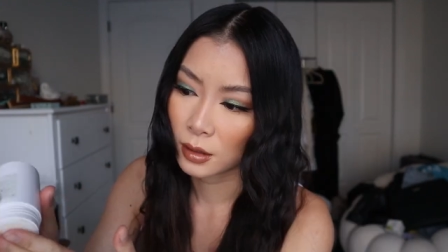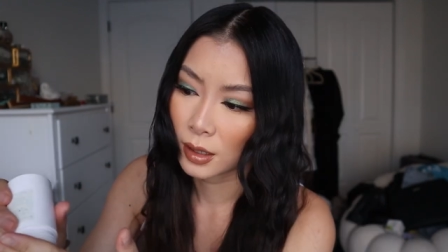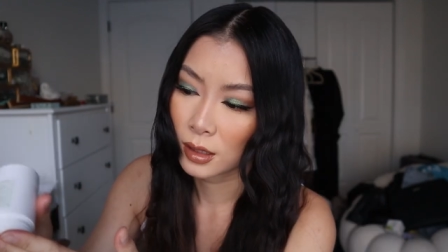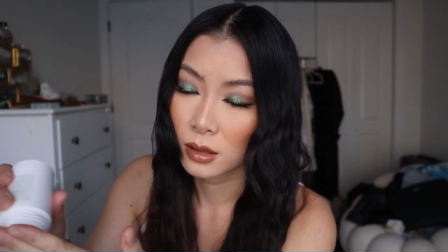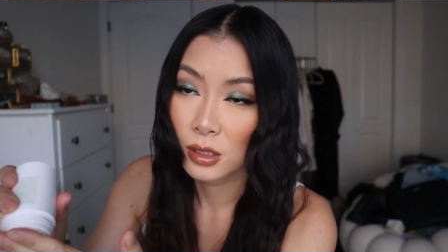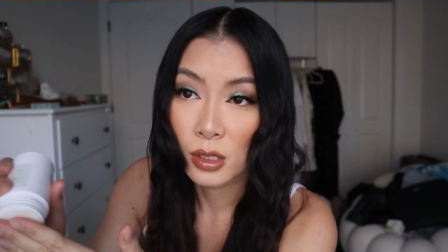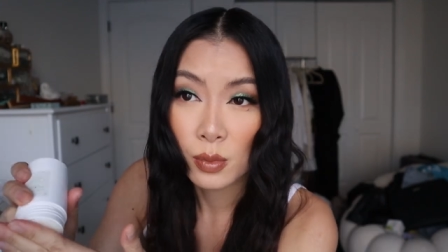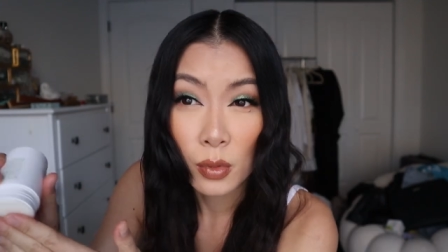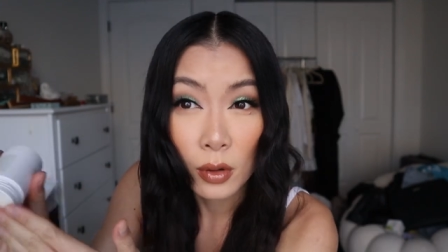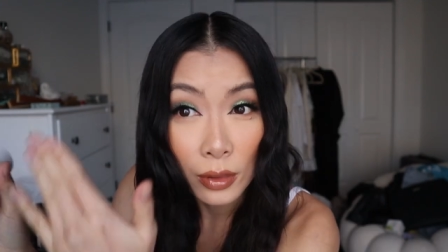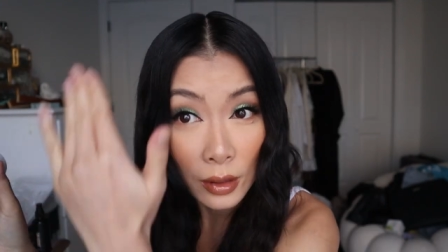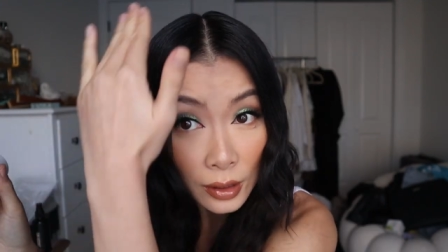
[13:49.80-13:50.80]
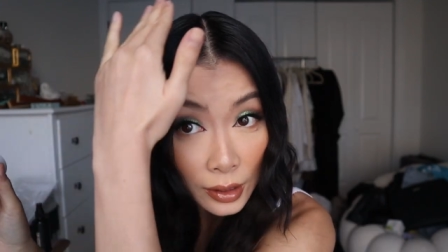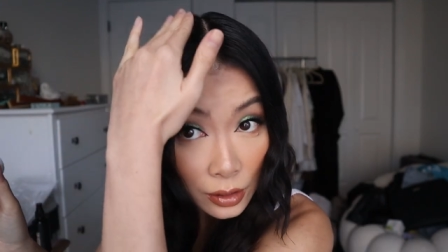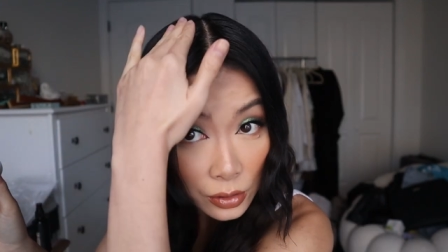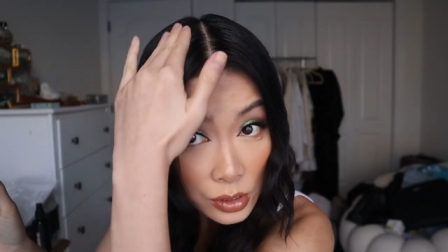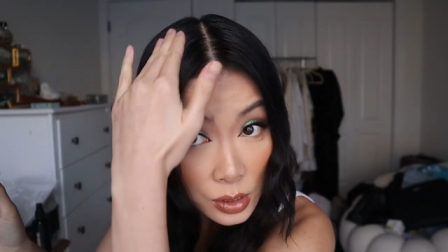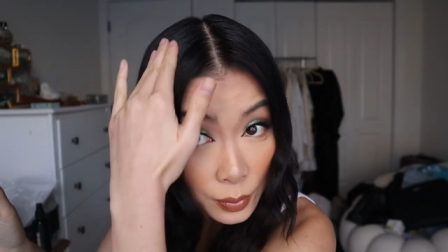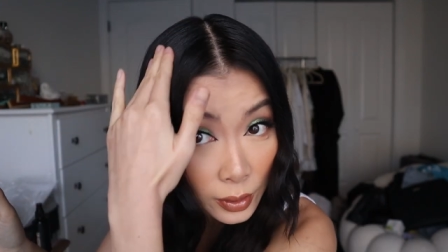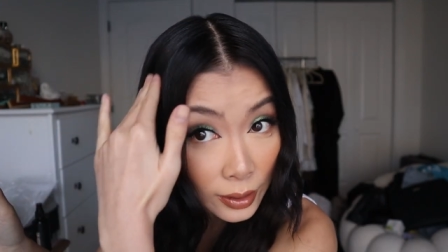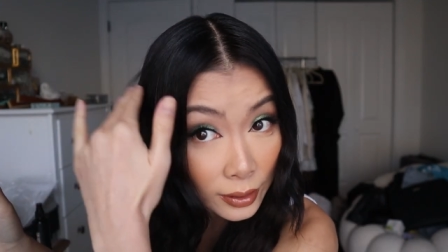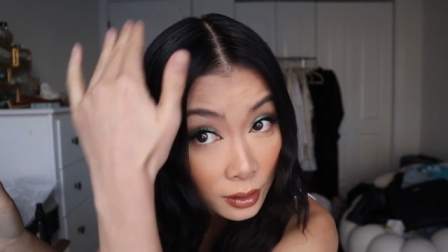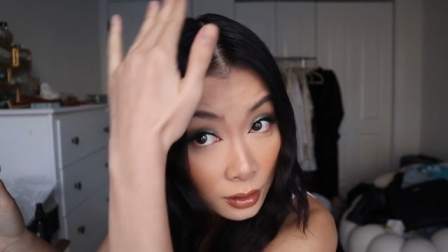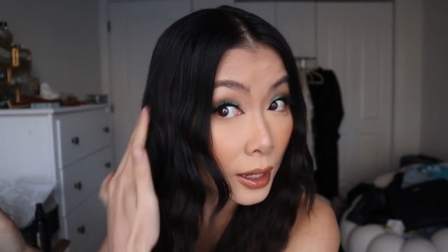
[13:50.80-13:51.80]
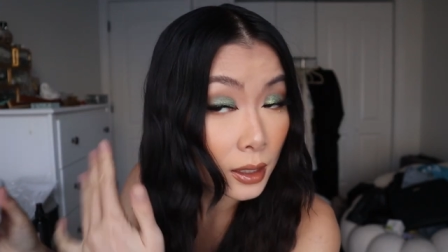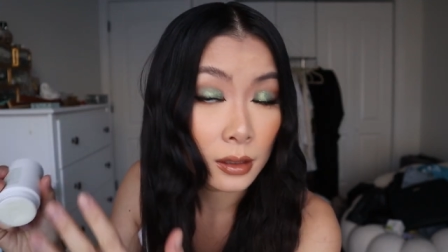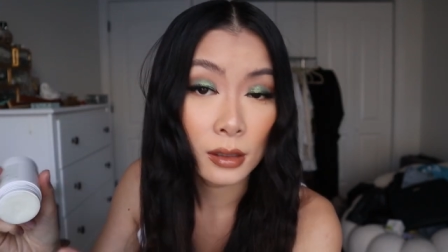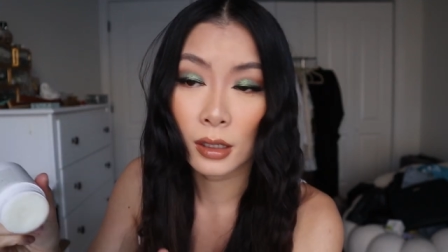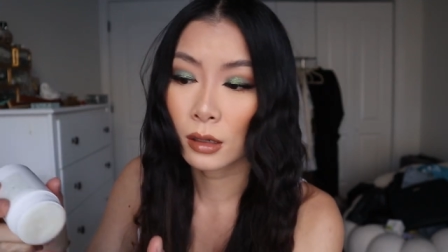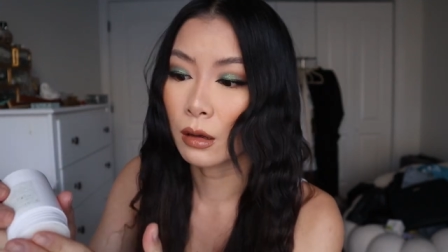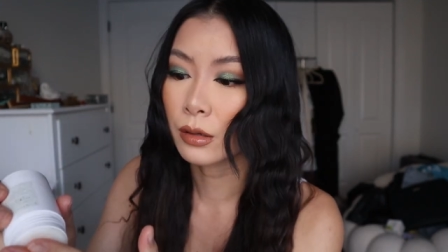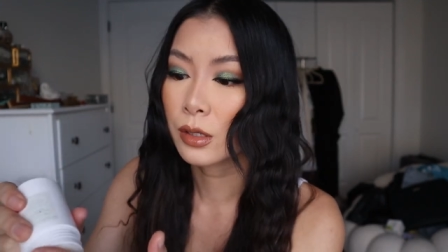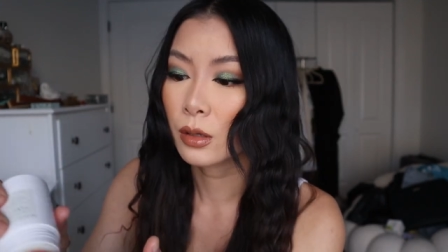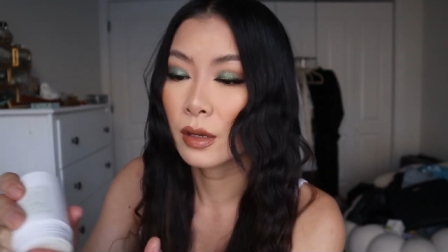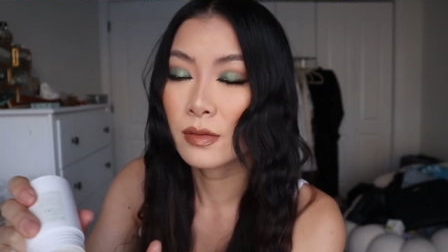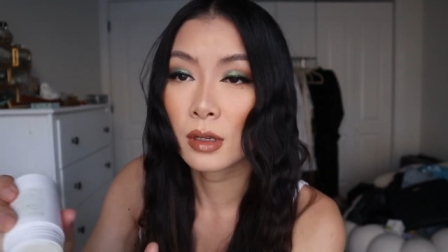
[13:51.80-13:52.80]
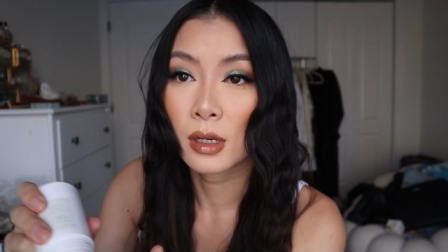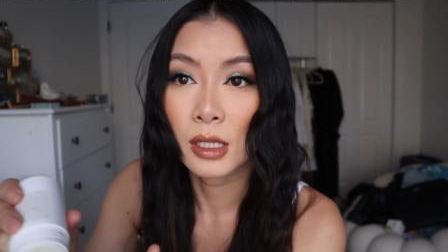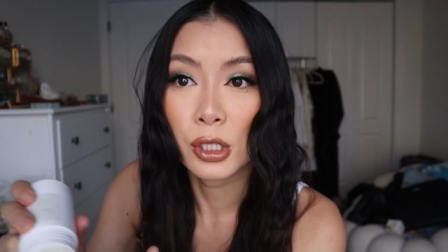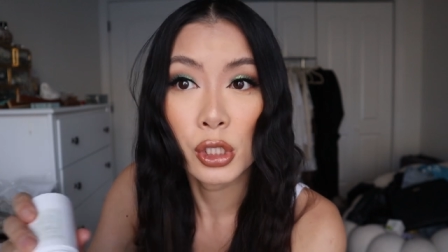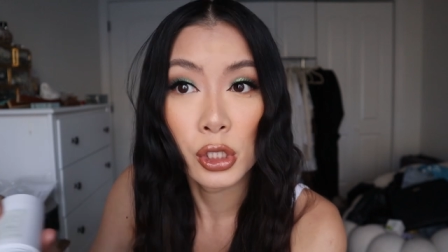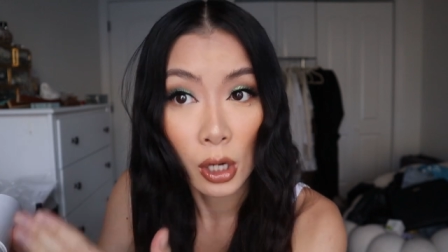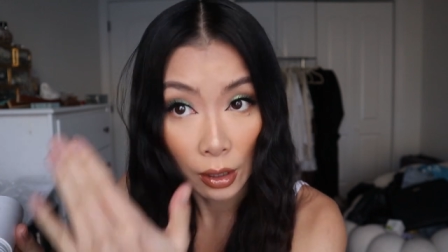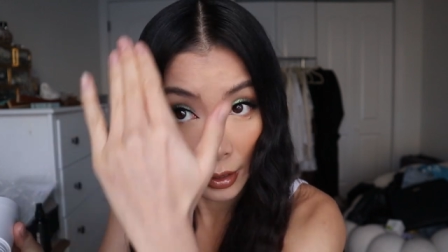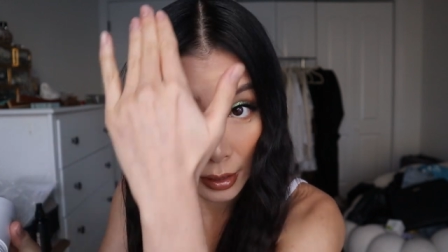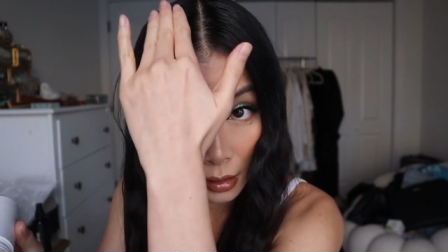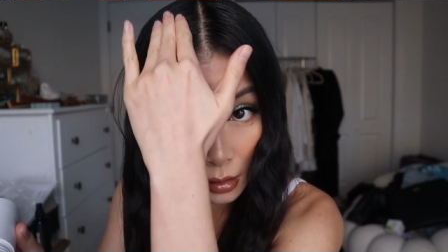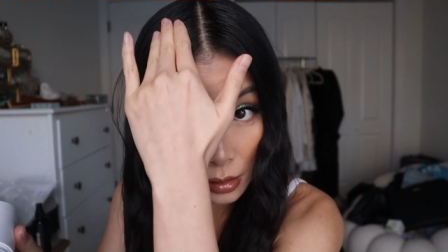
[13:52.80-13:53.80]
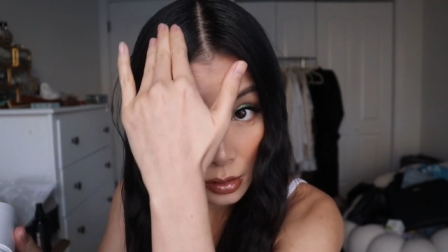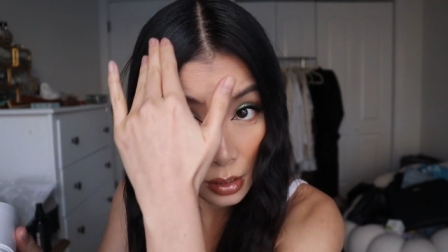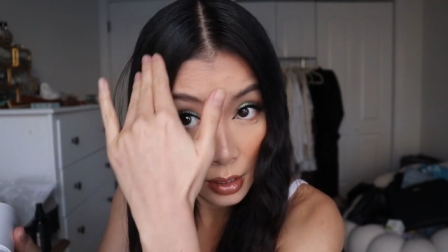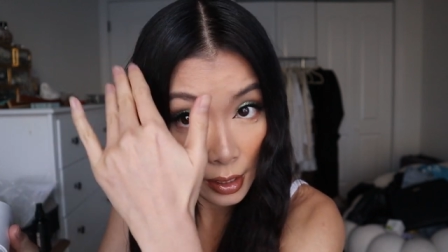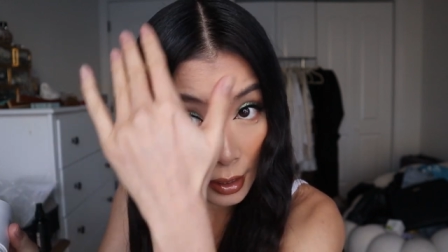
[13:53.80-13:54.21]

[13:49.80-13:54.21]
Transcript: I like this more than a hairspray. And it also gives a nice shine to the